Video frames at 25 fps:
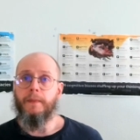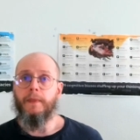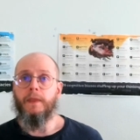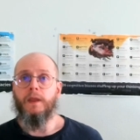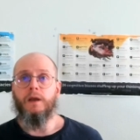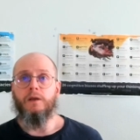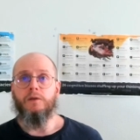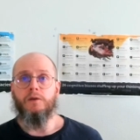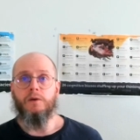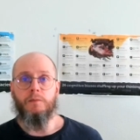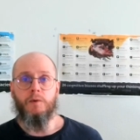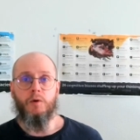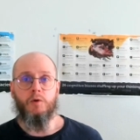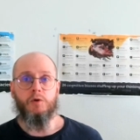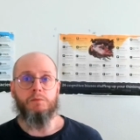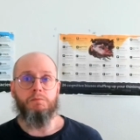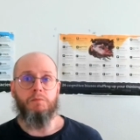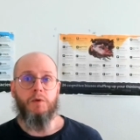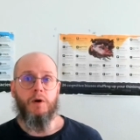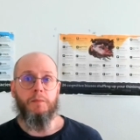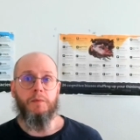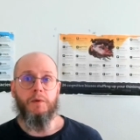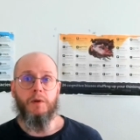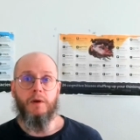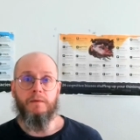The most
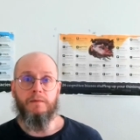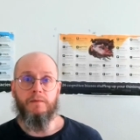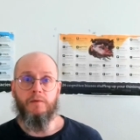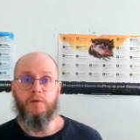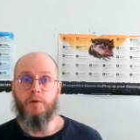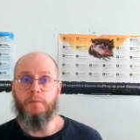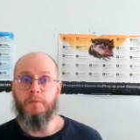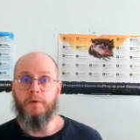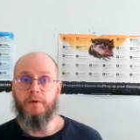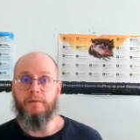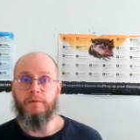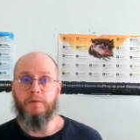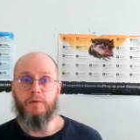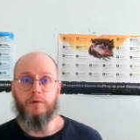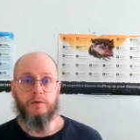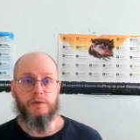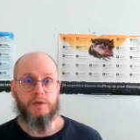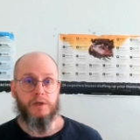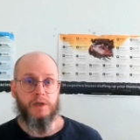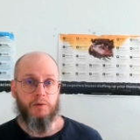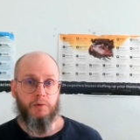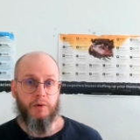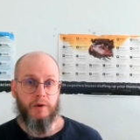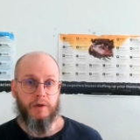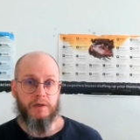popular form of
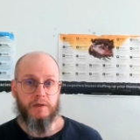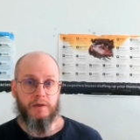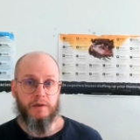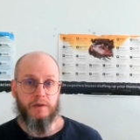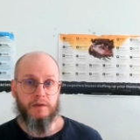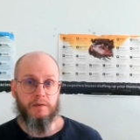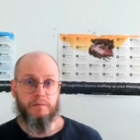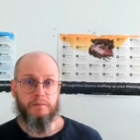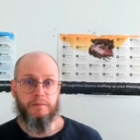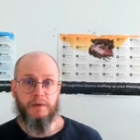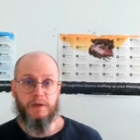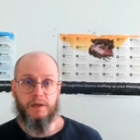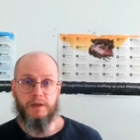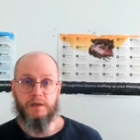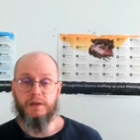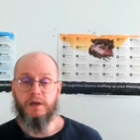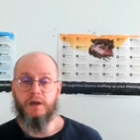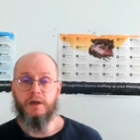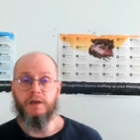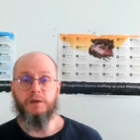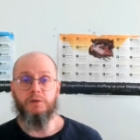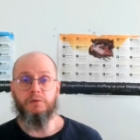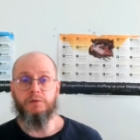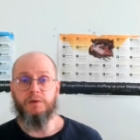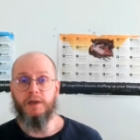consequentialism is
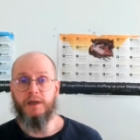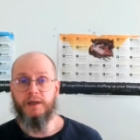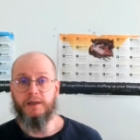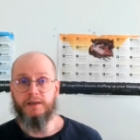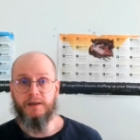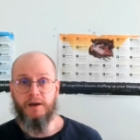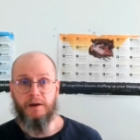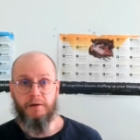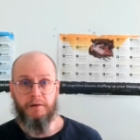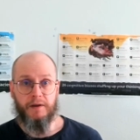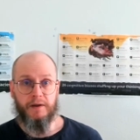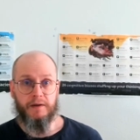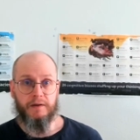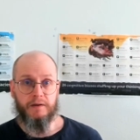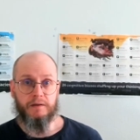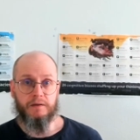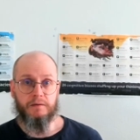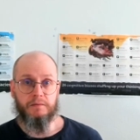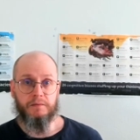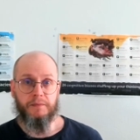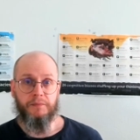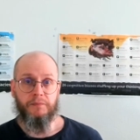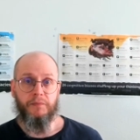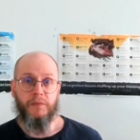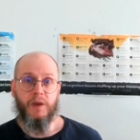
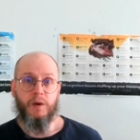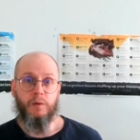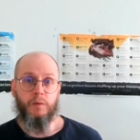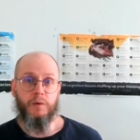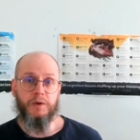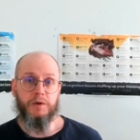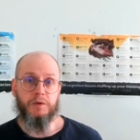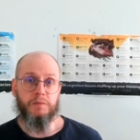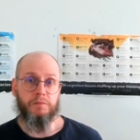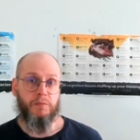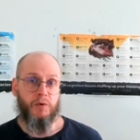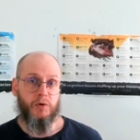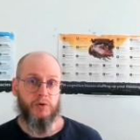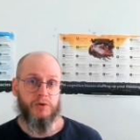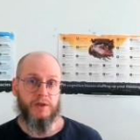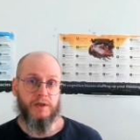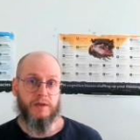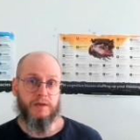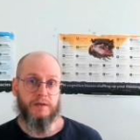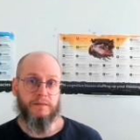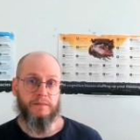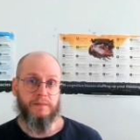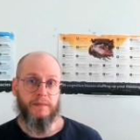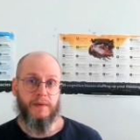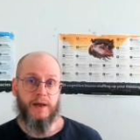utilitarianism, which
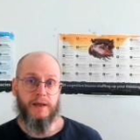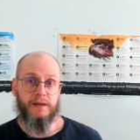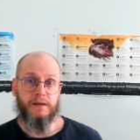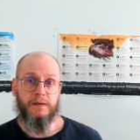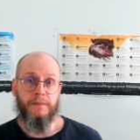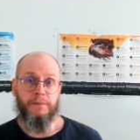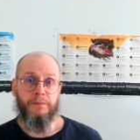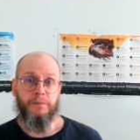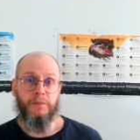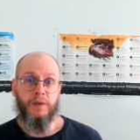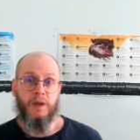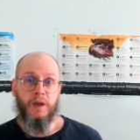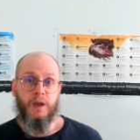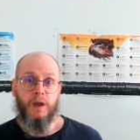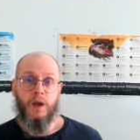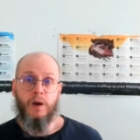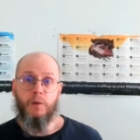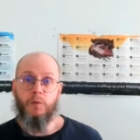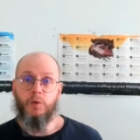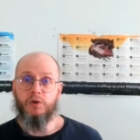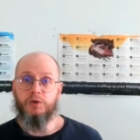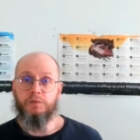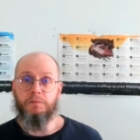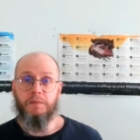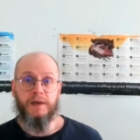posits that
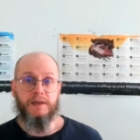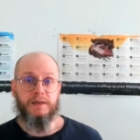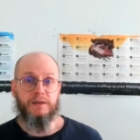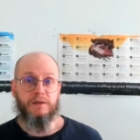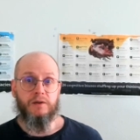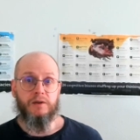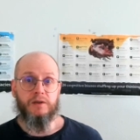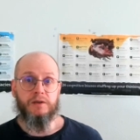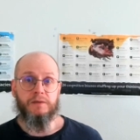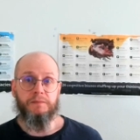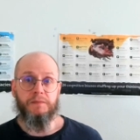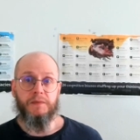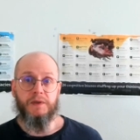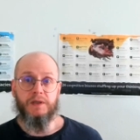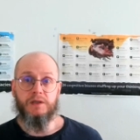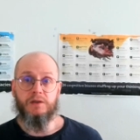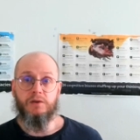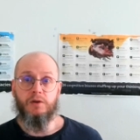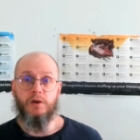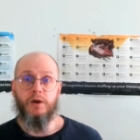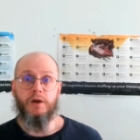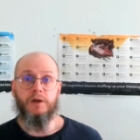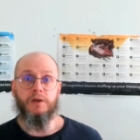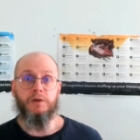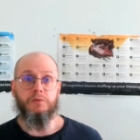what matters is
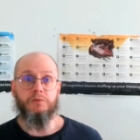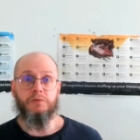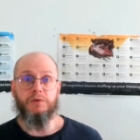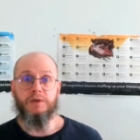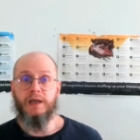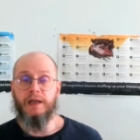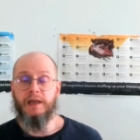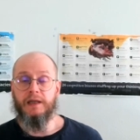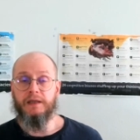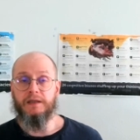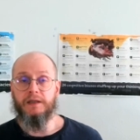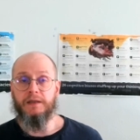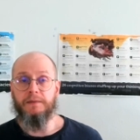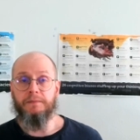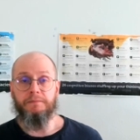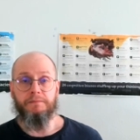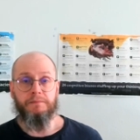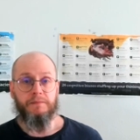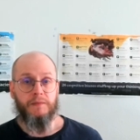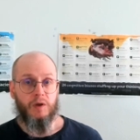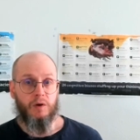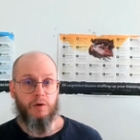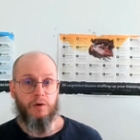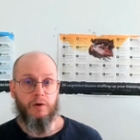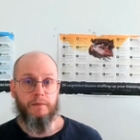the utility
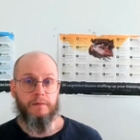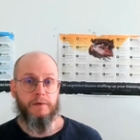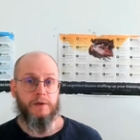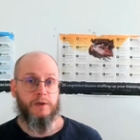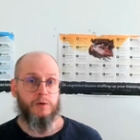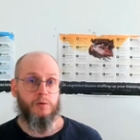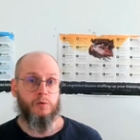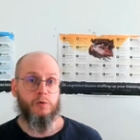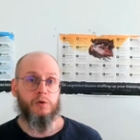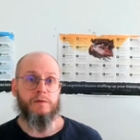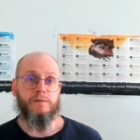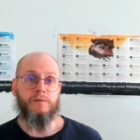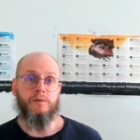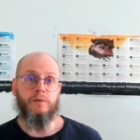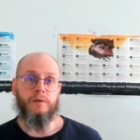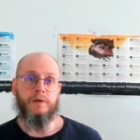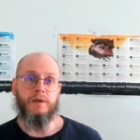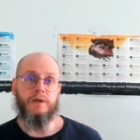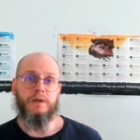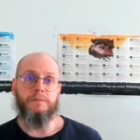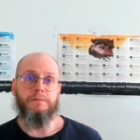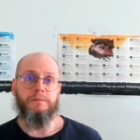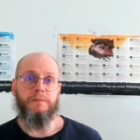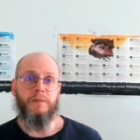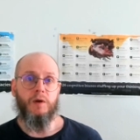or
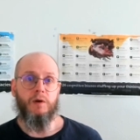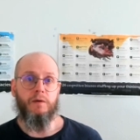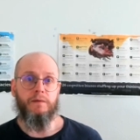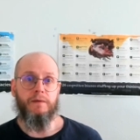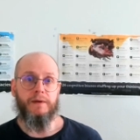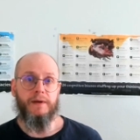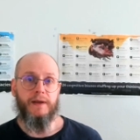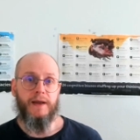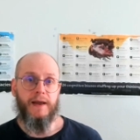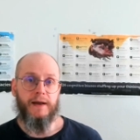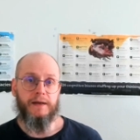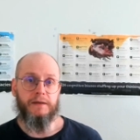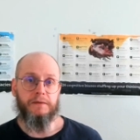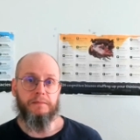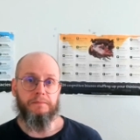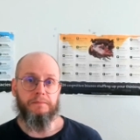usefulness of an act.